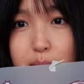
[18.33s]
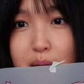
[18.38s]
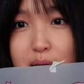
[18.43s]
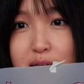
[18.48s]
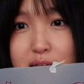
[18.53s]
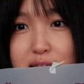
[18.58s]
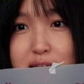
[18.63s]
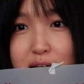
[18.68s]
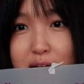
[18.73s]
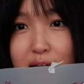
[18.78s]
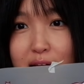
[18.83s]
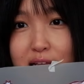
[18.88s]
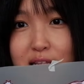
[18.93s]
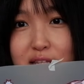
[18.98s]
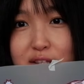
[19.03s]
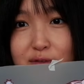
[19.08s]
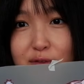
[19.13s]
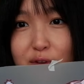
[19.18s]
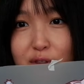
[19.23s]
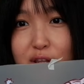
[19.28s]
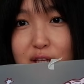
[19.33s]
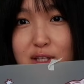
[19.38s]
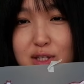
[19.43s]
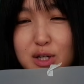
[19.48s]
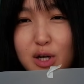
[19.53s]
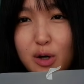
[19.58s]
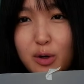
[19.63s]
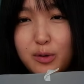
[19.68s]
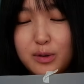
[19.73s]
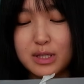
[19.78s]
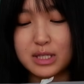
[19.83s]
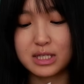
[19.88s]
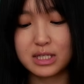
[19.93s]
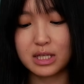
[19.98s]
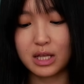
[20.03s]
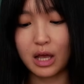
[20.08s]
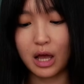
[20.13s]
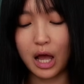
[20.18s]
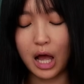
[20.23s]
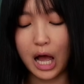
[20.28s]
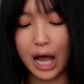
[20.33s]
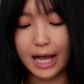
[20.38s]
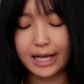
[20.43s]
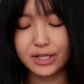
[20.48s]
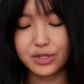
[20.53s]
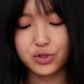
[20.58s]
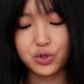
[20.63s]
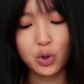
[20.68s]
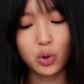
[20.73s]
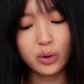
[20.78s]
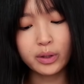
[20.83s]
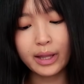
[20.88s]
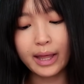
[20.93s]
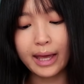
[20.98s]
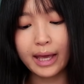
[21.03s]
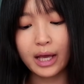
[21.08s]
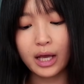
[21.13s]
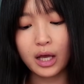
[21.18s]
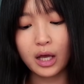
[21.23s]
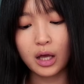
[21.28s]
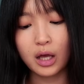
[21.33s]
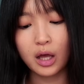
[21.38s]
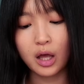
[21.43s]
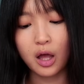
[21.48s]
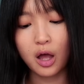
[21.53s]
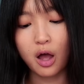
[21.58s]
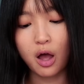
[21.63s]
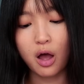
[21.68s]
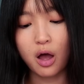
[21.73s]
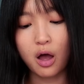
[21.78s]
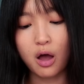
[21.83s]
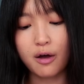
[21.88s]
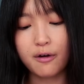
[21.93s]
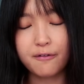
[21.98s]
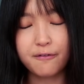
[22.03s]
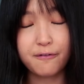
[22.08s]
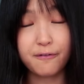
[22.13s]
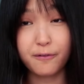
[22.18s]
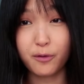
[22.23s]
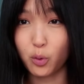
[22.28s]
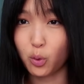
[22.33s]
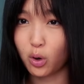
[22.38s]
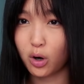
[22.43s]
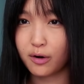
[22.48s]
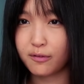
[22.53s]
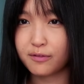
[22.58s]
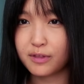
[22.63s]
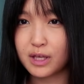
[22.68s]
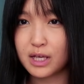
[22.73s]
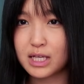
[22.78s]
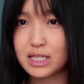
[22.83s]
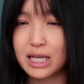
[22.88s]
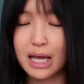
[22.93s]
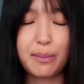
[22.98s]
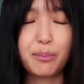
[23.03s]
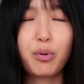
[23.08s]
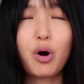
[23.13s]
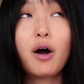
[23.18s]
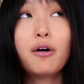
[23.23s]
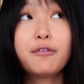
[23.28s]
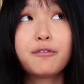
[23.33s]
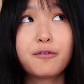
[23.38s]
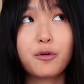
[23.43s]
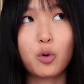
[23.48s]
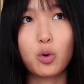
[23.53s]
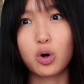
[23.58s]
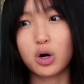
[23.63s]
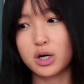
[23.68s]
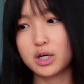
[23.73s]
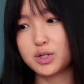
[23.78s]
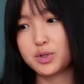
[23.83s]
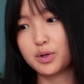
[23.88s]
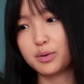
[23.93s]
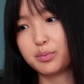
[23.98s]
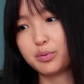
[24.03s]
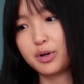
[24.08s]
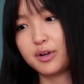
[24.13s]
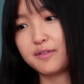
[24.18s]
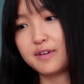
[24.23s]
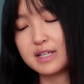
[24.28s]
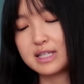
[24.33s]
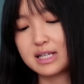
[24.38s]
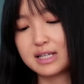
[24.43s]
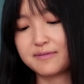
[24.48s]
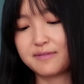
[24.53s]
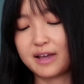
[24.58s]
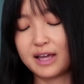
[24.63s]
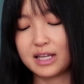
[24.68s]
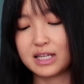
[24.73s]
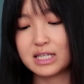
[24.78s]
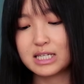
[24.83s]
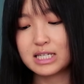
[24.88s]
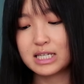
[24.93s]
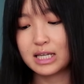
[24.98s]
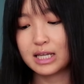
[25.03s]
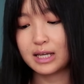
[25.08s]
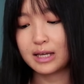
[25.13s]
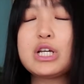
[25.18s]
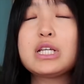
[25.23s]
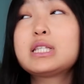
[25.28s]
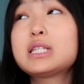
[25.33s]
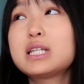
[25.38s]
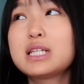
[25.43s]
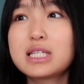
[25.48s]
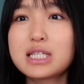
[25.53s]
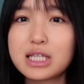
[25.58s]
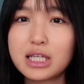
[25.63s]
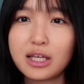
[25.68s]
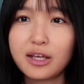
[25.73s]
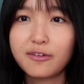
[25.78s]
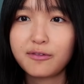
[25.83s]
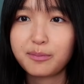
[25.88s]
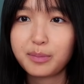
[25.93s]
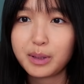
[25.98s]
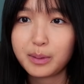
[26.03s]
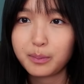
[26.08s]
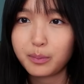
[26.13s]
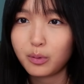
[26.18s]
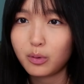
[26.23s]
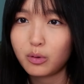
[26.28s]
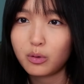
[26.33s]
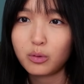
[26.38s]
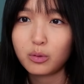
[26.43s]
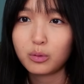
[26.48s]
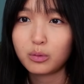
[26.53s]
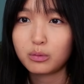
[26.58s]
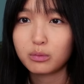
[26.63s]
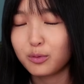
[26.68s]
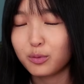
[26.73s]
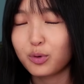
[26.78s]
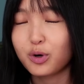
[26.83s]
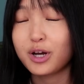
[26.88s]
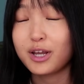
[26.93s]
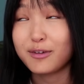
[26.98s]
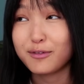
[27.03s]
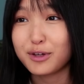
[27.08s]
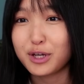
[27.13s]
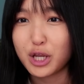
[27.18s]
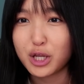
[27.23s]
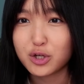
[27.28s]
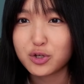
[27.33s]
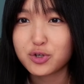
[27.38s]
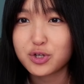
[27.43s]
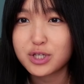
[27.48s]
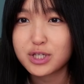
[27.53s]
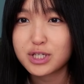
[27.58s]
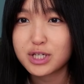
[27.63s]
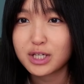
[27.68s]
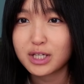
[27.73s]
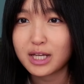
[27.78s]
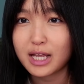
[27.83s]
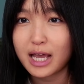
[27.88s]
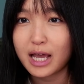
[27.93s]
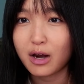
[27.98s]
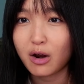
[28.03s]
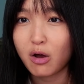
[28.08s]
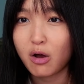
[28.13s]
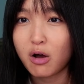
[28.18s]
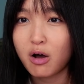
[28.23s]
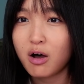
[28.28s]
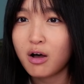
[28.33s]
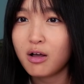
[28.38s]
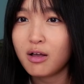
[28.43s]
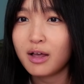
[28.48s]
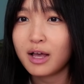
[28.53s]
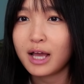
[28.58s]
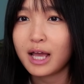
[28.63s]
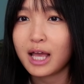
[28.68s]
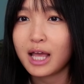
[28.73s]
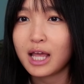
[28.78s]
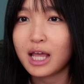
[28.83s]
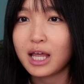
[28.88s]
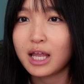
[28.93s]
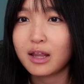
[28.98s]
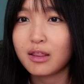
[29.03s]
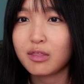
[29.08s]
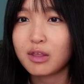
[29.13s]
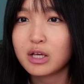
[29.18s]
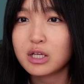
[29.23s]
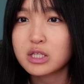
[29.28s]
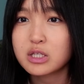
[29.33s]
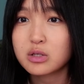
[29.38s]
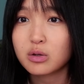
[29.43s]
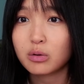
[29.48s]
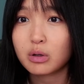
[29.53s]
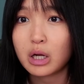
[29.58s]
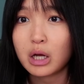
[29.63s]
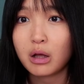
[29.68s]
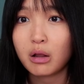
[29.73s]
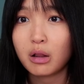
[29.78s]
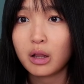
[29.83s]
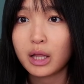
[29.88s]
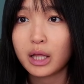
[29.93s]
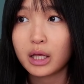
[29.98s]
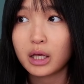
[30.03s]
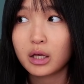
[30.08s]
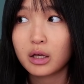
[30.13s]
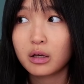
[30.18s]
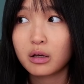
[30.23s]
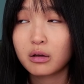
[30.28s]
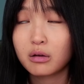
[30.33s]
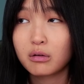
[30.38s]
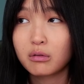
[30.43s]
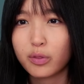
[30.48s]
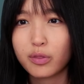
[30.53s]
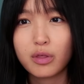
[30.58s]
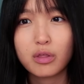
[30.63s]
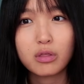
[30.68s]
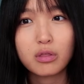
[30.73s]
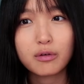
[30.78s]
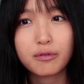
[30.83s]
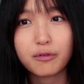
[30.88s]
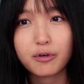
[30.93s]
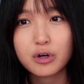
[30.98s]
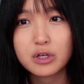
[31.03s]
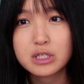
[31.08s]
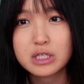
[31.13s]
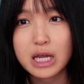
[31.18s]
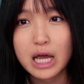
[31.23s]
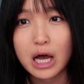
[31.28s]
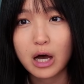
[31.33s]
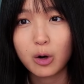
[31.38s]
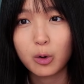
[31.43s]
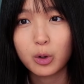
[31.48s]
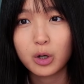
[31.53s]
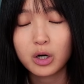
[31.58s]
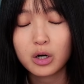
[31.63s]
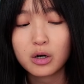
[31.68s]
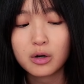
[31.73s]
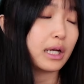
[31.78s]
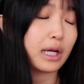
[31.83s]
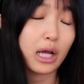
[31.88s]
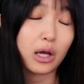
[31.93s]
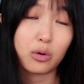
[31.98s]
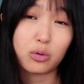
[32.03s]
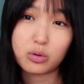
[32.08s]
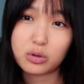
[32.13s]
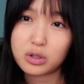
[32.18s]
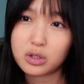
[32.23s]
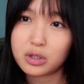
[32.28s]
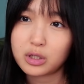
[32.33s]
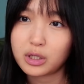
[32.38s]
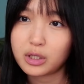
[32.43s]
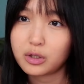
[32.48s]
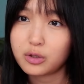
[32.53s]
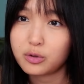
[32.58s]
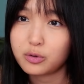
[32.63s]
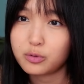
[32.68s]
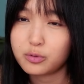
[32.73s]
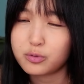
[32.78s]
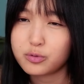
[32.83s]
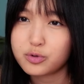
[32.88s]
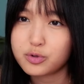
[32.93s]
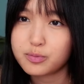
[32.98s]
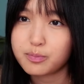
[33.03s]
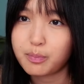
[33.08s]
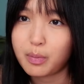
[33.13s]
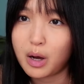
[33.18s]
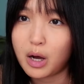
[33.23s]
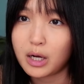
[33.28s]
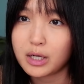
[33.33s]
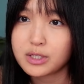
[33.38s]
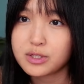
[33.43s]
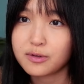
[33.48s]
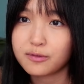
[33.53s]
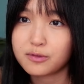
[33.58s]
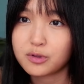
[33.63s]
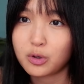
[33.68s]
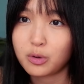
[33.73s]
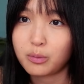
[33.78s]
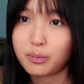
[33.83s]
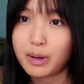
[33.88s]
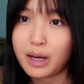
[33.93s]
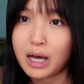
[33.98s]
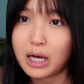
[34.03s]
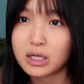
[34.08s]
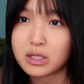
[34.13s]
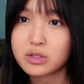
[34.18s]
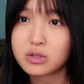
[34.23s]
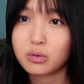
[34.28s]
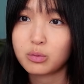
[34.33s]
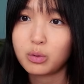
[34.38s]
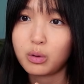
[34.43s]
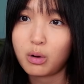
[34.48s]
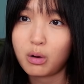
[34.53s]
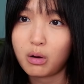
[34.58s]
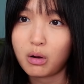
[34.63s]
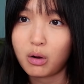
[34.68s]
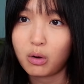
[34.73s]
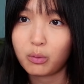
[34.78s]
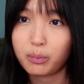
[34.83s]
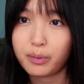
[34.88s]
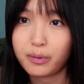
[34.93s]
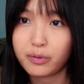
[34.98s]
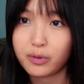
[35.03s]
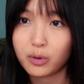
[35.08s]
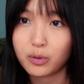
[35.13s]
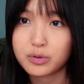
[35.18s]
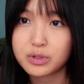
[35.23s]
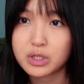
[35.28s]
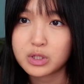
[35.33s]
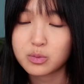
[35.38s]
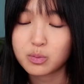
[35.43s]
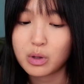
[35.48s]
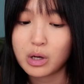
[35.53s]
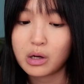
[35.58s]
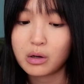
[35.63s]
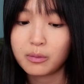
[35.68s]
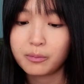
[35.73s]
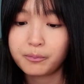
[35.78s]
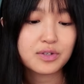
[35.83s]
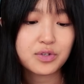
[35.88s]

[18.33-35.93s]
My designs for these totes. I sold like 4 of these. I brought 4 to a previous event just to see if people were even interested at all, and they sold out like within the first hour, and I ordered a huge box of tote bags, so we'll open those as well.